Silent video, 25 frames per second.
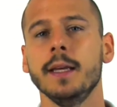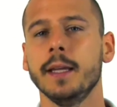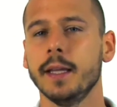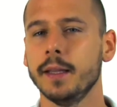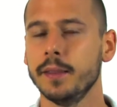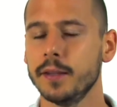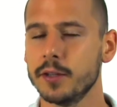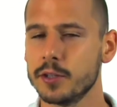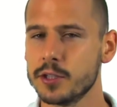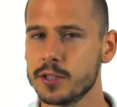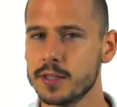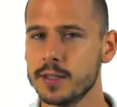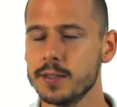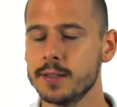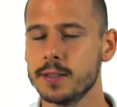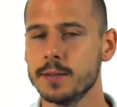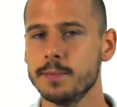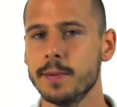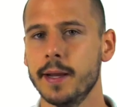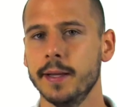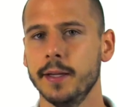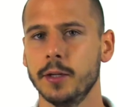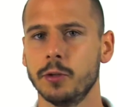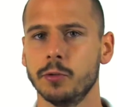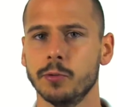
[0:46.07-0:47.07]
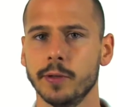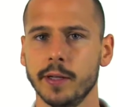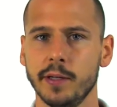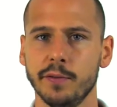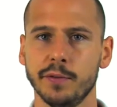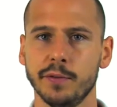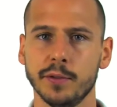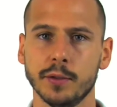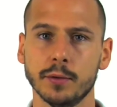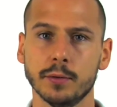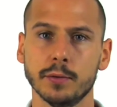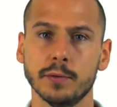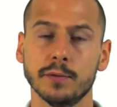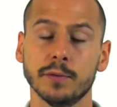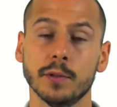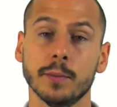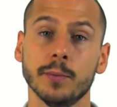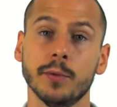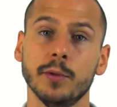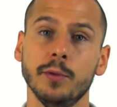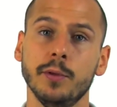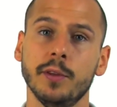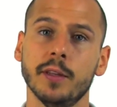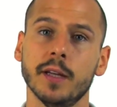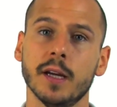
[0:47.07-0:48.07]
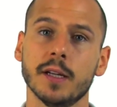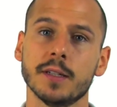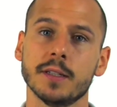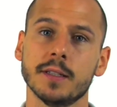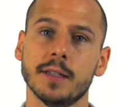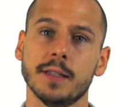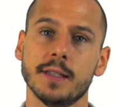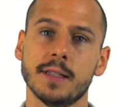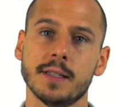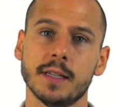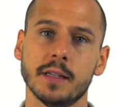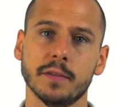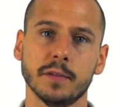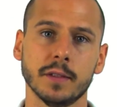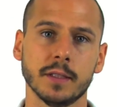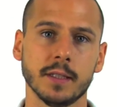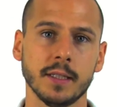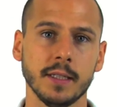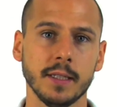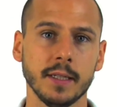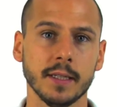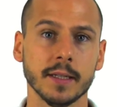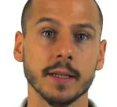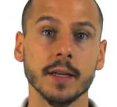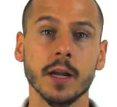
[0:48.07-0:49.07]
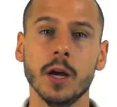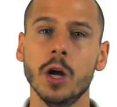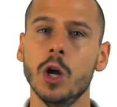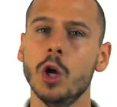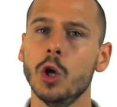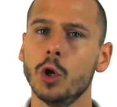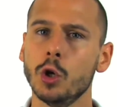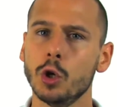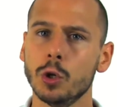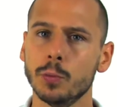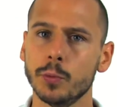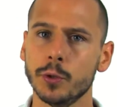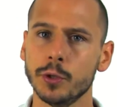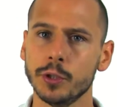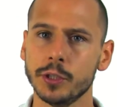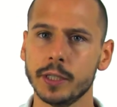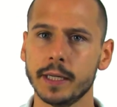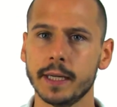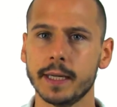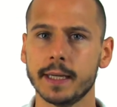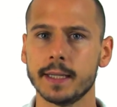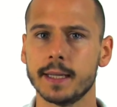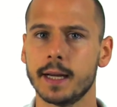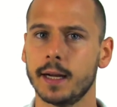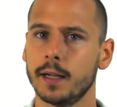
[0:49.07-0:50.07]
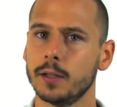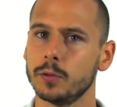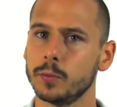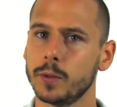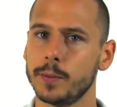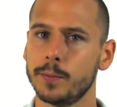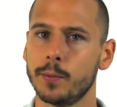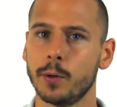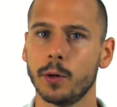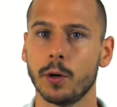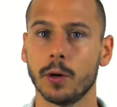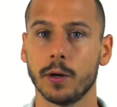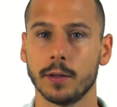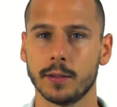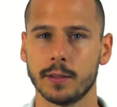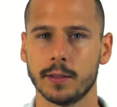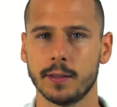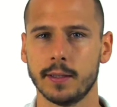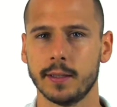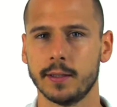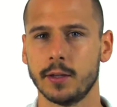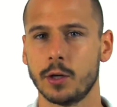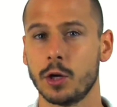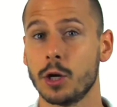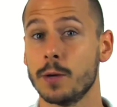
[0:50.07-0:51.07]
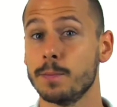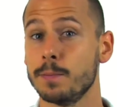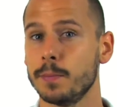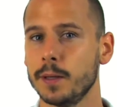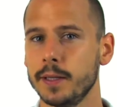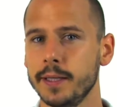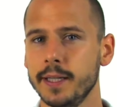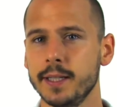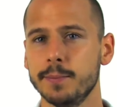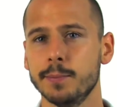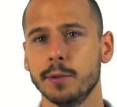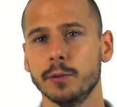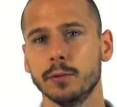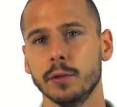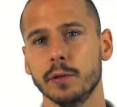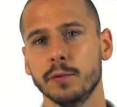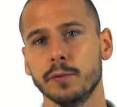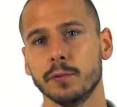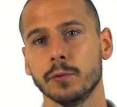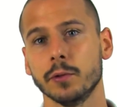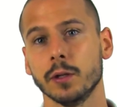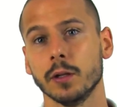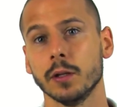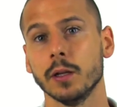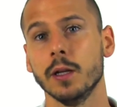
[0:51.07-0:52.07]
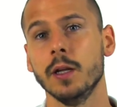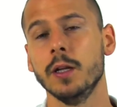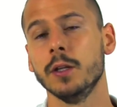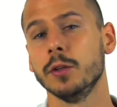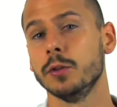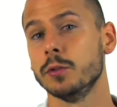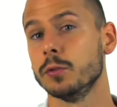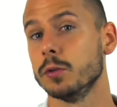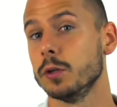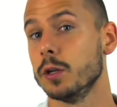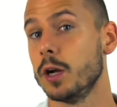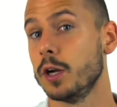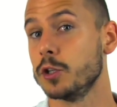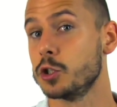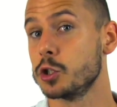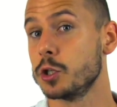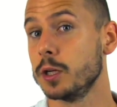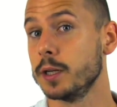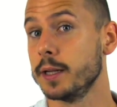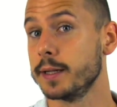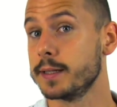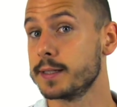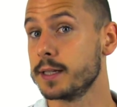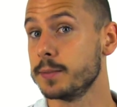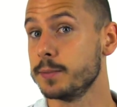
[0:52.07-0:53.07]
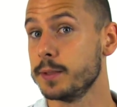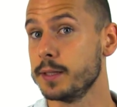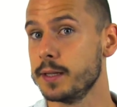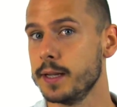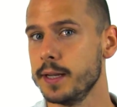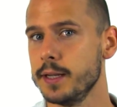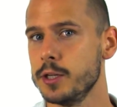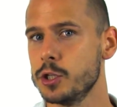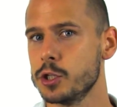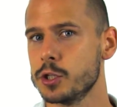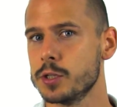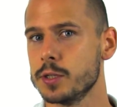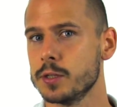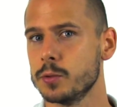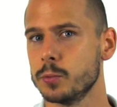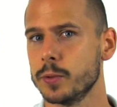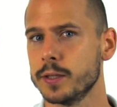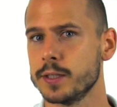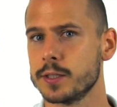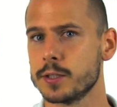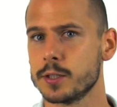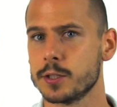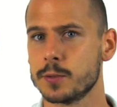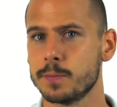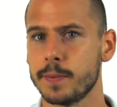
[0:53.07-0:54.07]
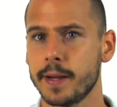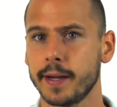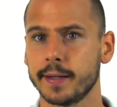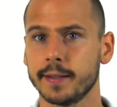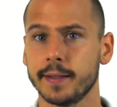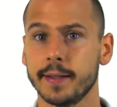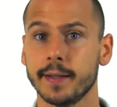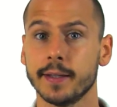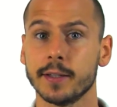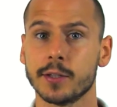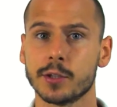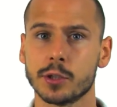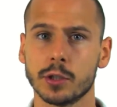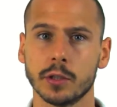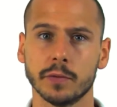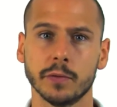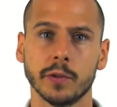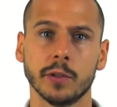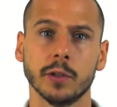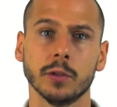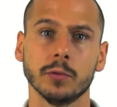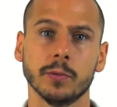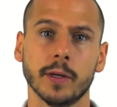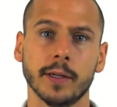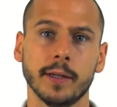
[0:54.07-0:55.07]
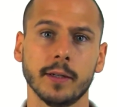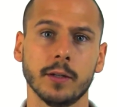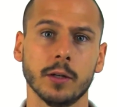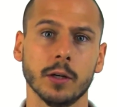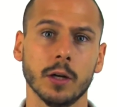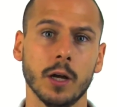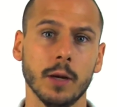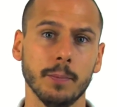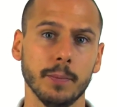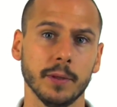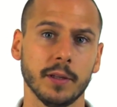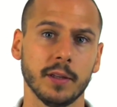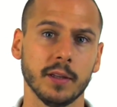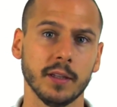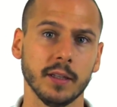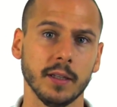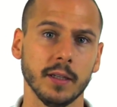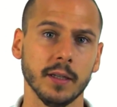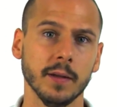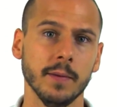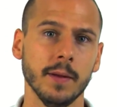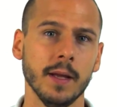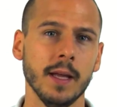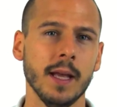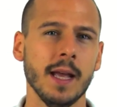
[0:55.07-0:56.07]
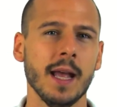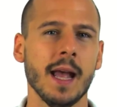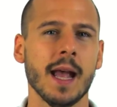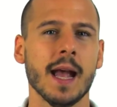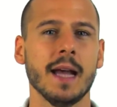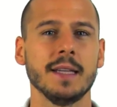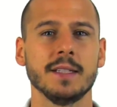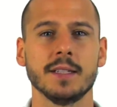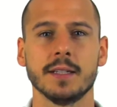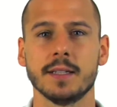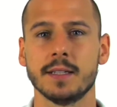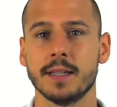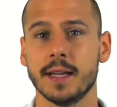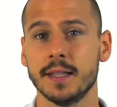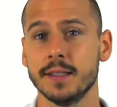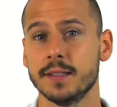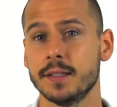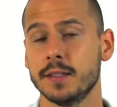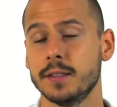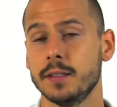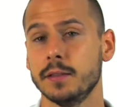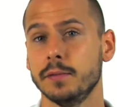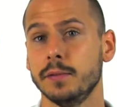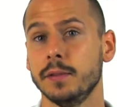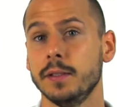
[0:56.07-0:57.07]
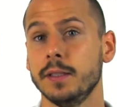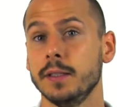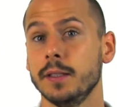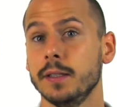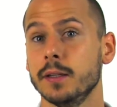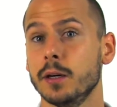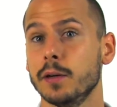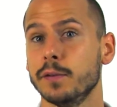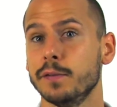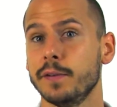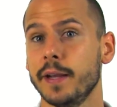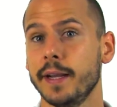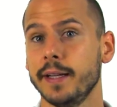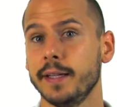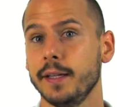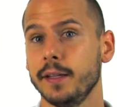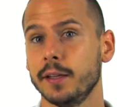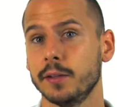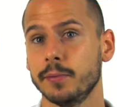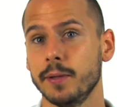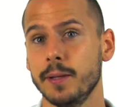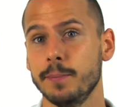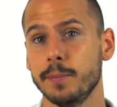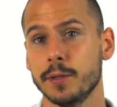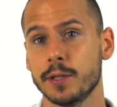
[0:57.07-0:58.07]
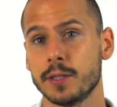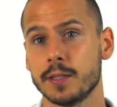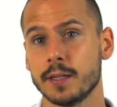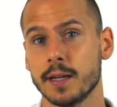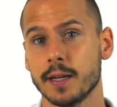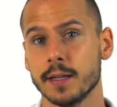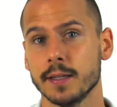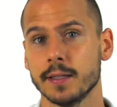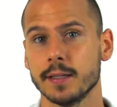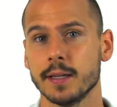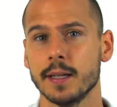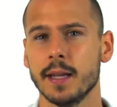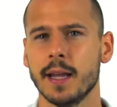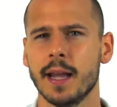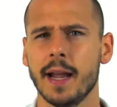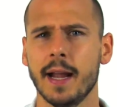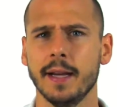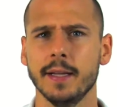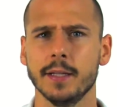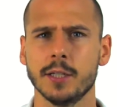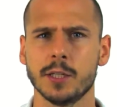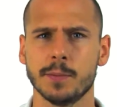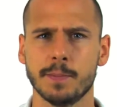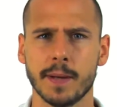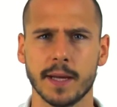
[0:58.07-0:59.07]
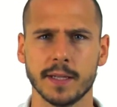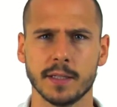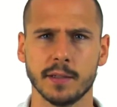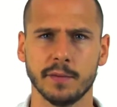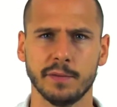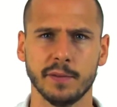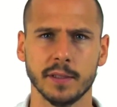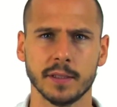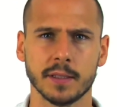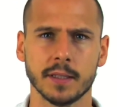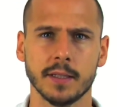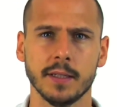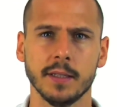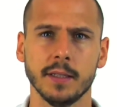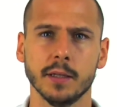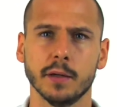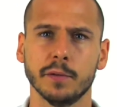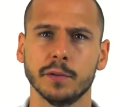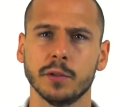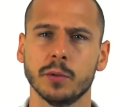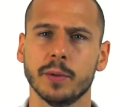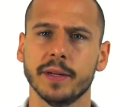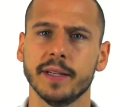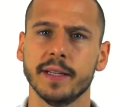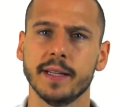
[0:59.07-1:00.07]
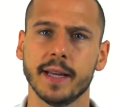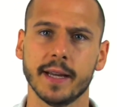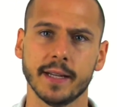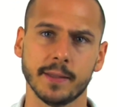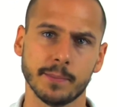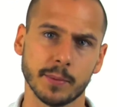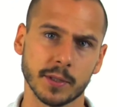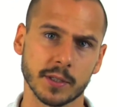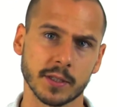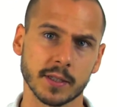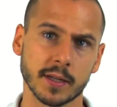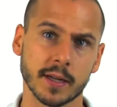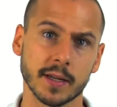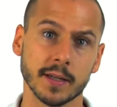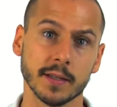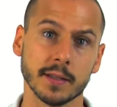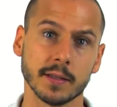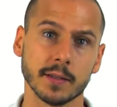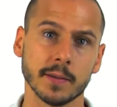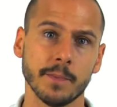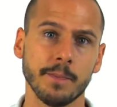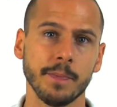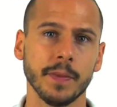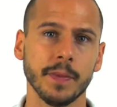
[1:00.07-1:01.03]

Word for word: In their systematic review from 2017, Lemeunier et al. report that a complete peripheral neurological examination when suspecting cervical radiculopathy has a sensitivity of 83% and a specificity of 28%.